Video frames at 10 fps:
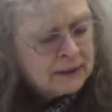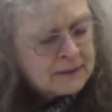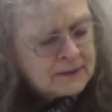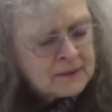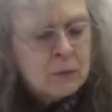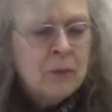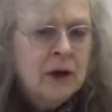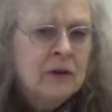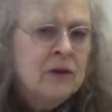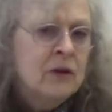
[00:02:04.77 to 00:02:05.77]

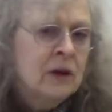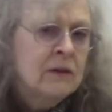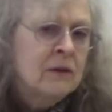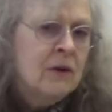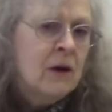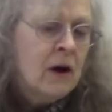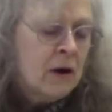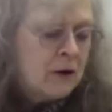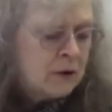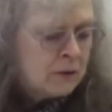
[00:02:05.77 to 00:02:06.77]
Somewhere you can
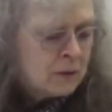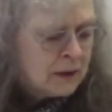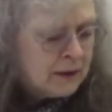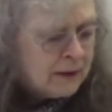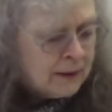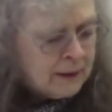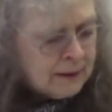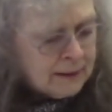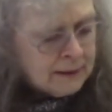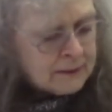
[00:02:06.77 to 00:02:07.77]
go?
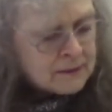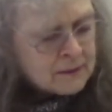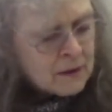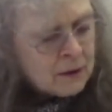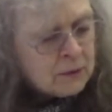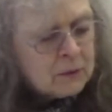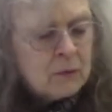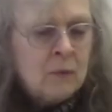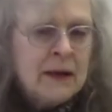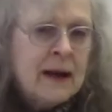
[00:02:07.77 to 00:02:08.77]
So
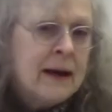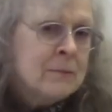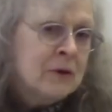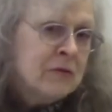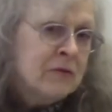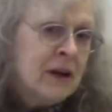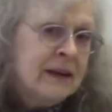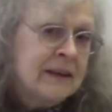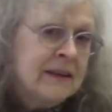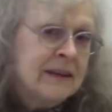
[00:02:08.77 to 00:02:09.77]
when I'm
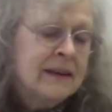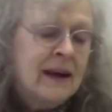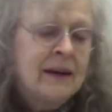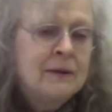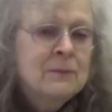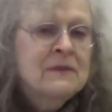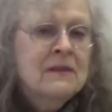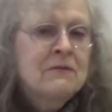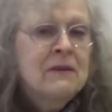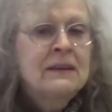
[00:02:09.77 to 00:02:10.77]
afraid, it helps
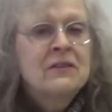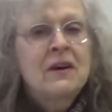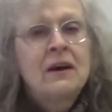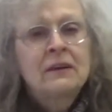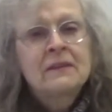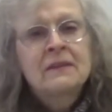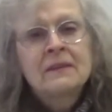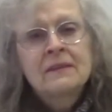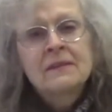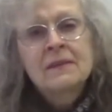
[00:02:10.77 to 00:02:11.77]
if I talk
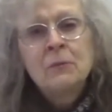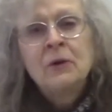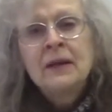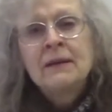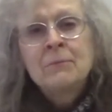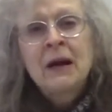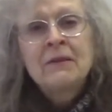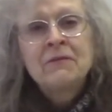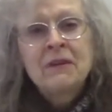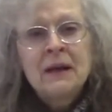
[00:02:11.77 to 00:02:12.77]
to someone in my
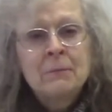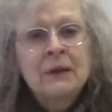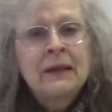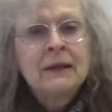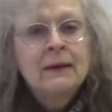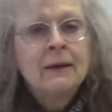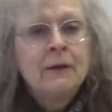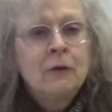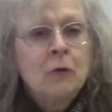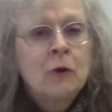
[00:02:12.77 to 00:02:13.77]
family
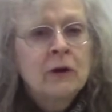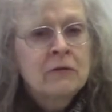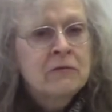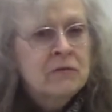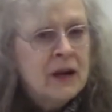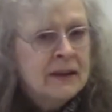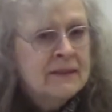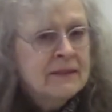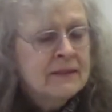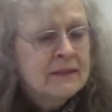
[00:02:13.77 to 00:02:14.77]
or a
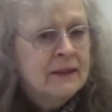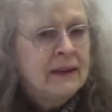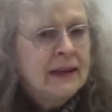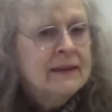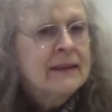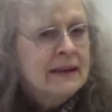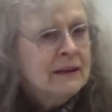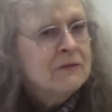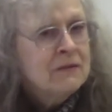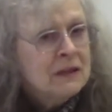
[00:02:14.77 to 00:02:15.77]
friend, and then I
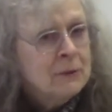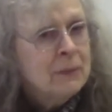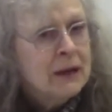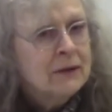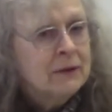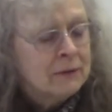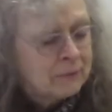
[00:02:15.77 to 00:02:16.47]
feel better.